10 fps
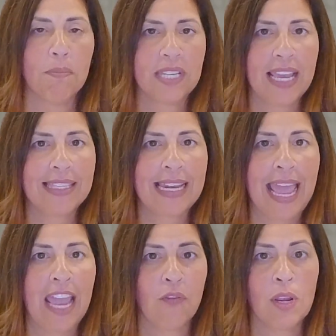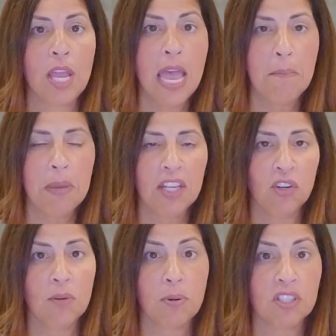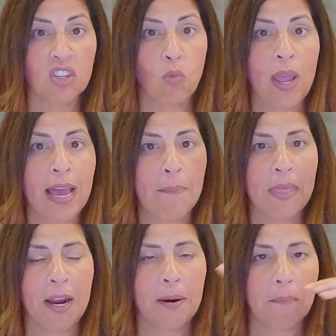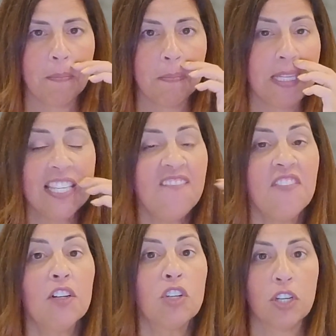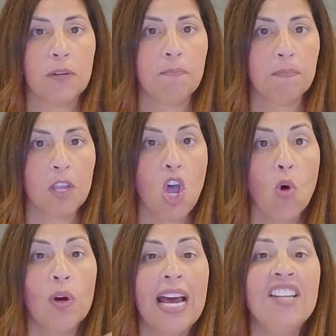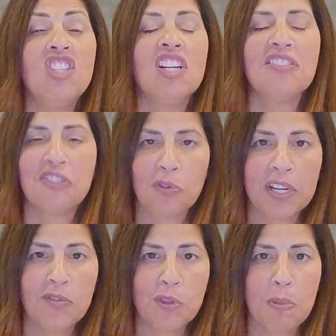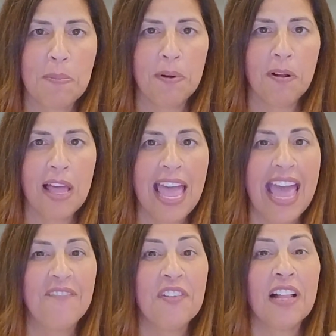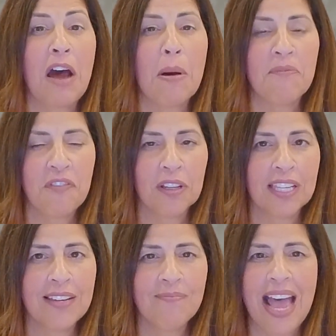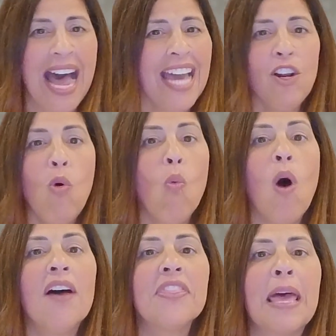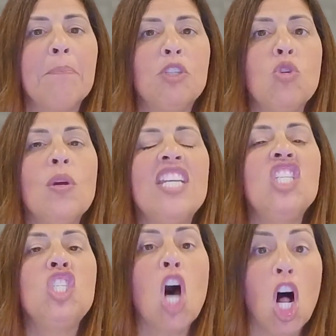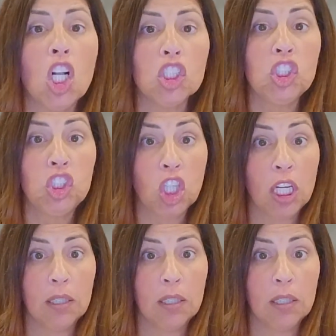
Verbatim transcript: takes that angry meter and puts it way up there. Doesn't feel good. When I share stories with people and feel how I'm feeling, I don't want them to indulge